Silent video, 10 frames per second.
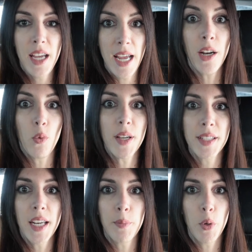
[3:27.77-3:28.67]
and it was
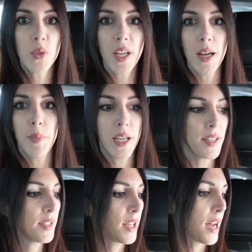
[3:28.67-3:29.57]
getting boost cut
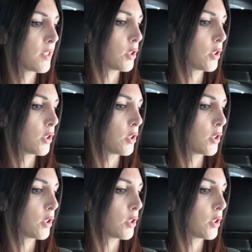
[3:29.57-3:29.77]
because of that.